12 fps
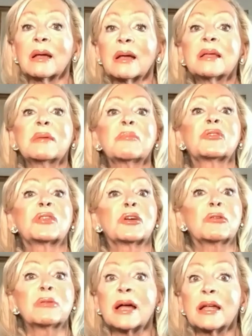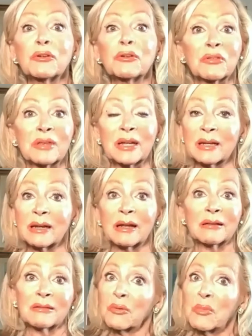I am so glad you're sitting
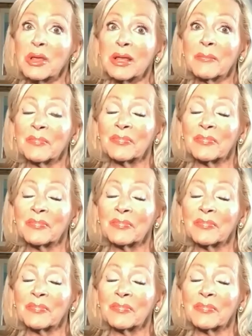next to me